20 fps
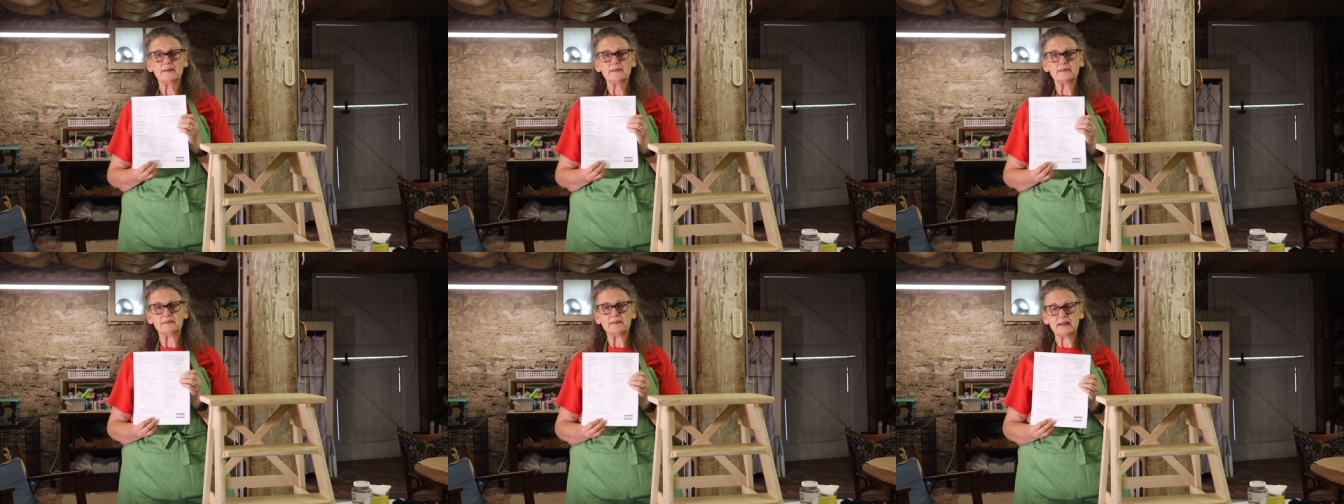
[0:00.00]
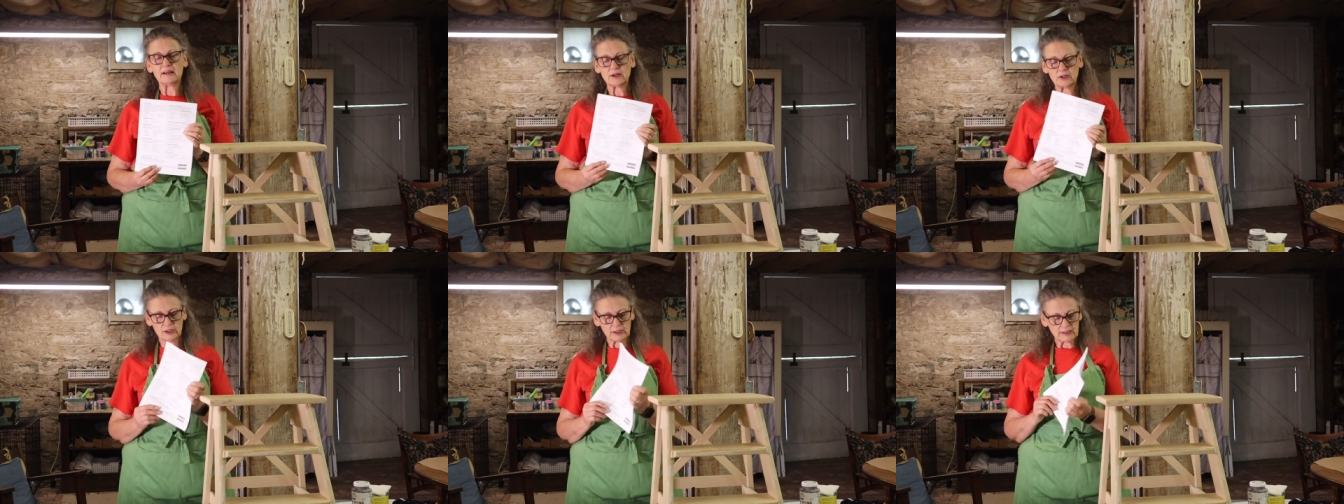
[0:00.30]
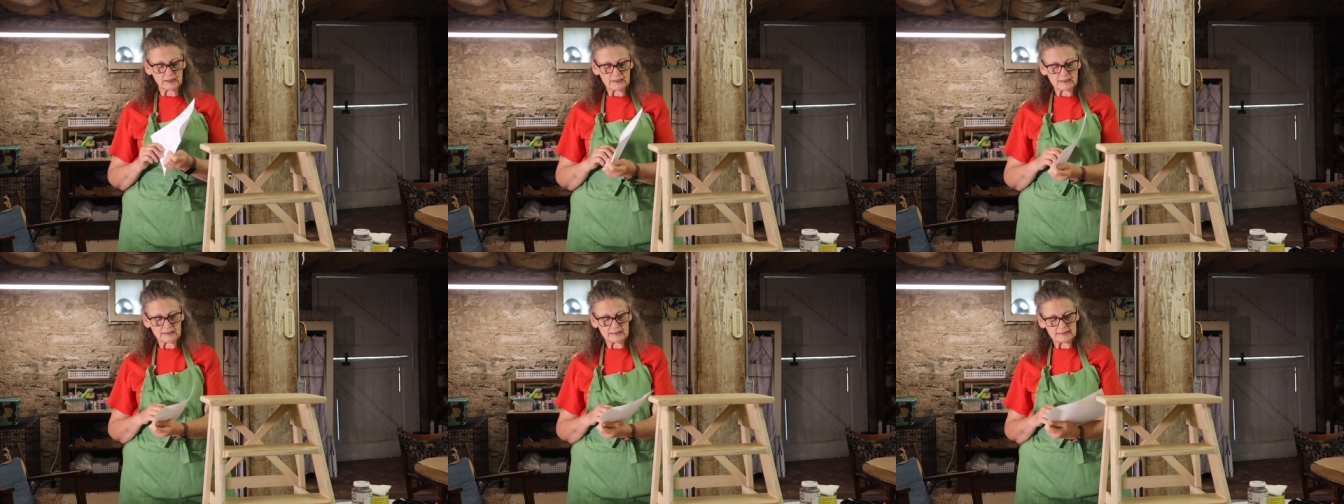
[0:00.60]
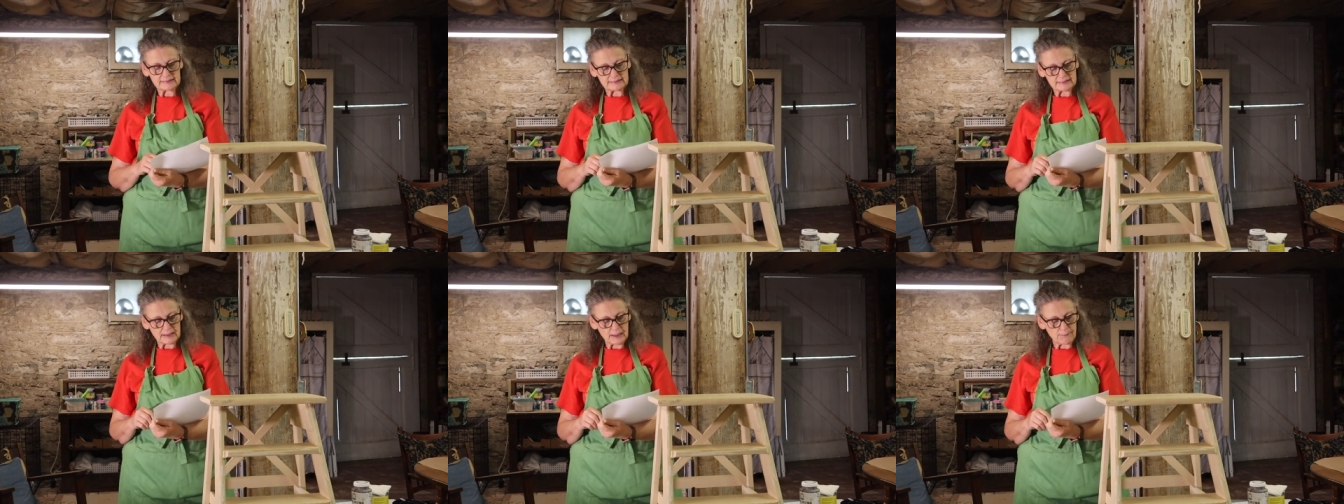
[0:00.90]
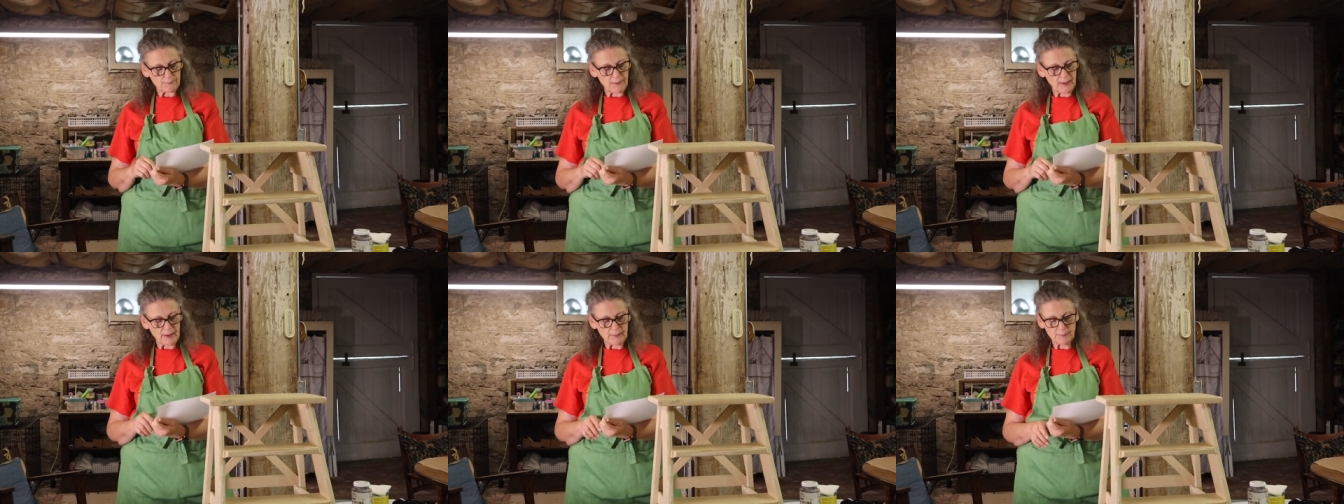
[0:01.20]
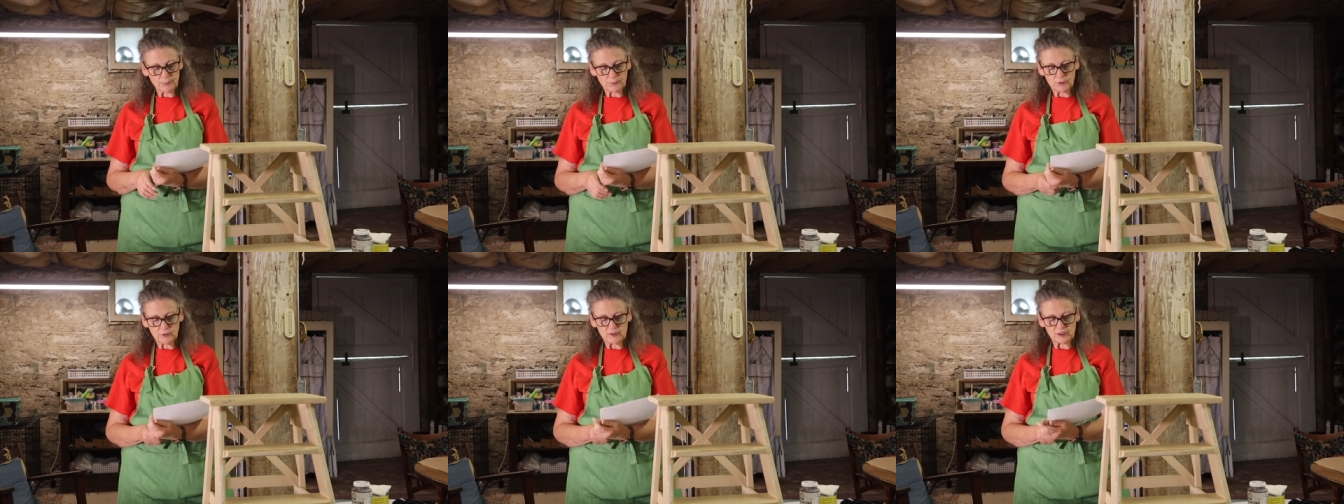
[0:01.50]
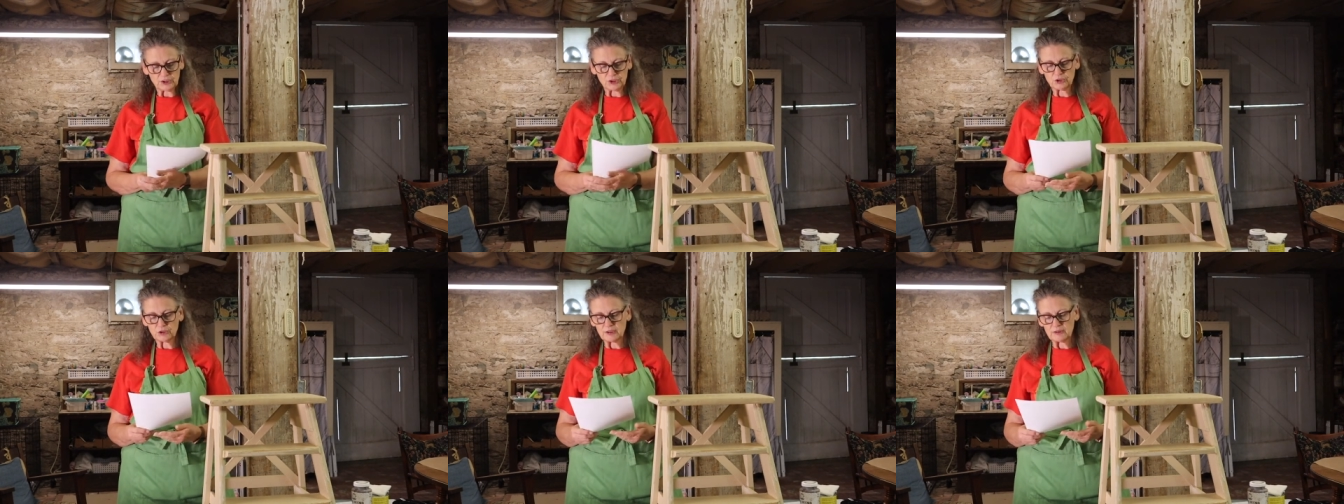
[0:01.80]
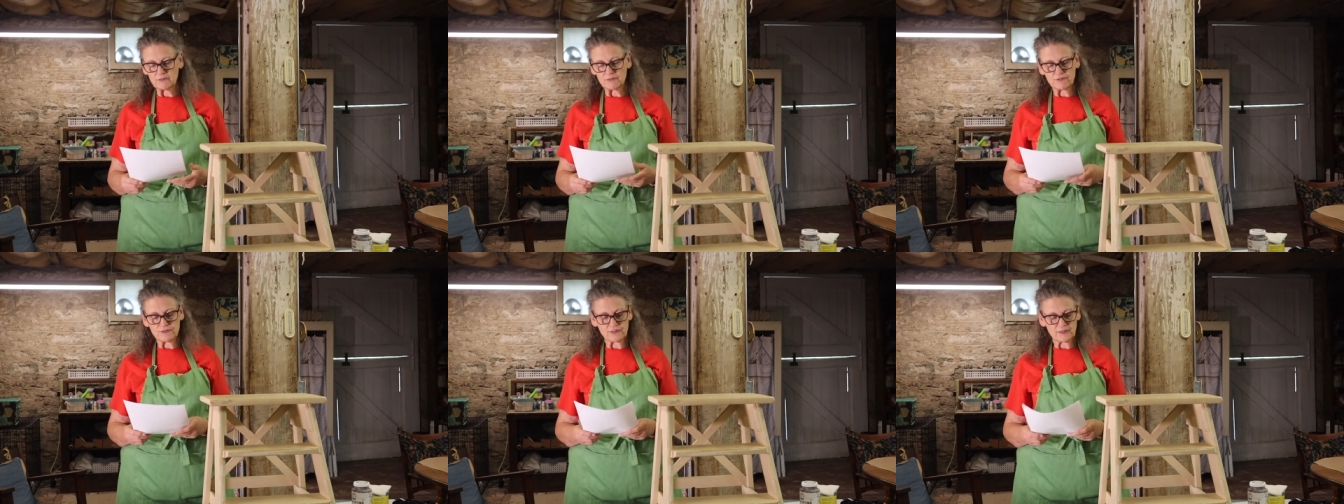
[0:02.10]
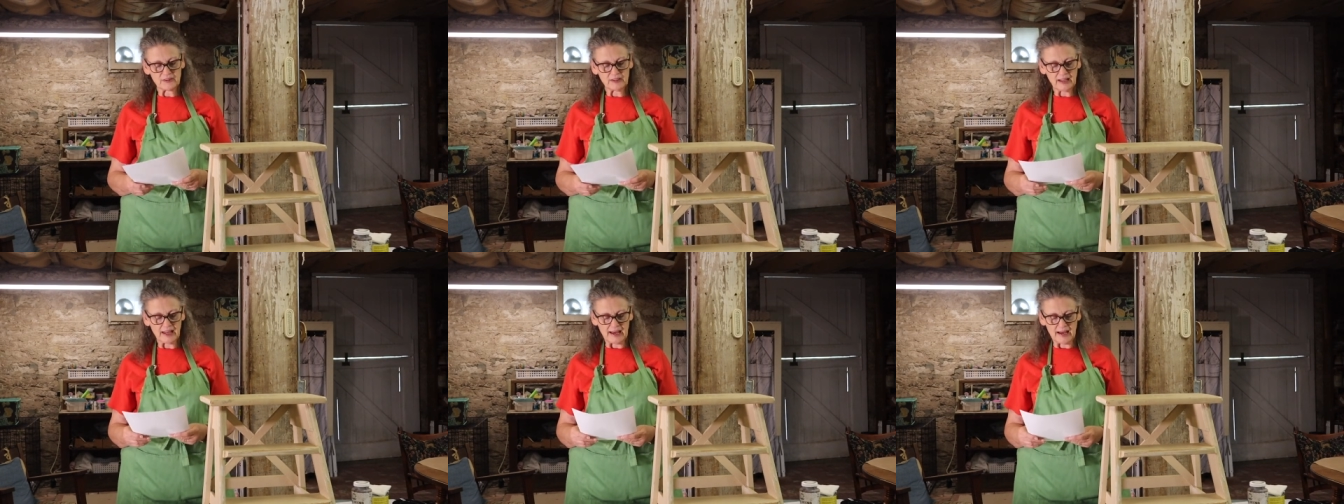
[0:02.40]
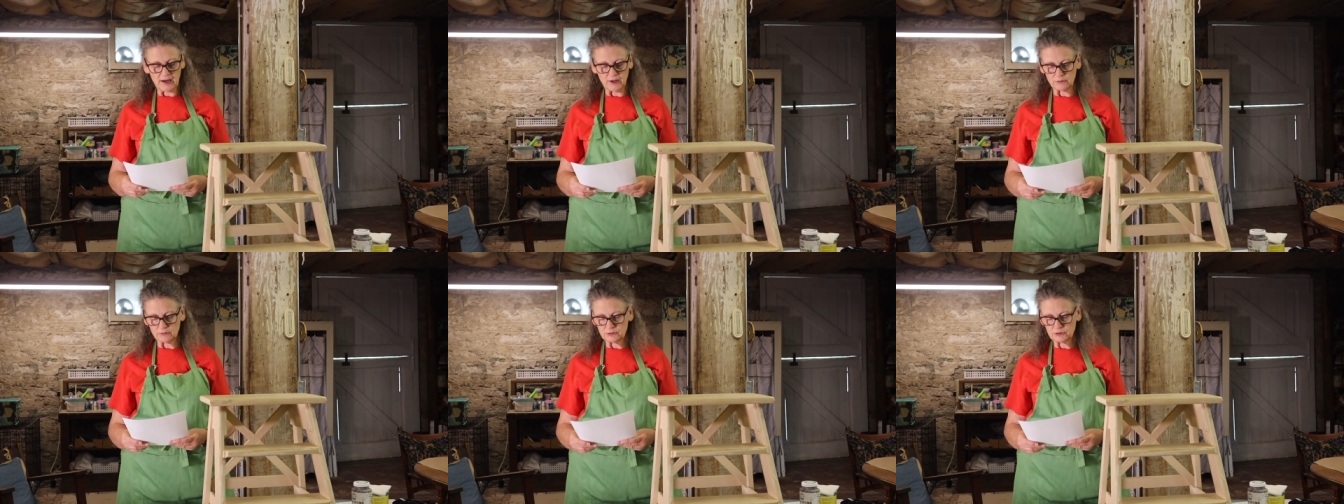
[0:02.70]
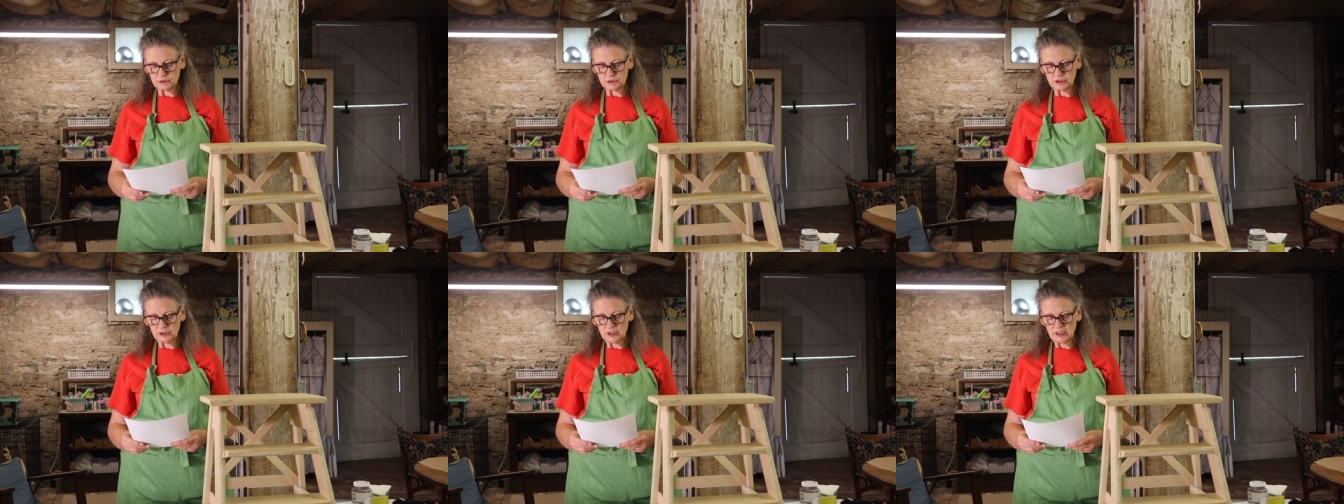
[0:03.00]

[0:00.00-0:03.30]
there is a paper that you can fill out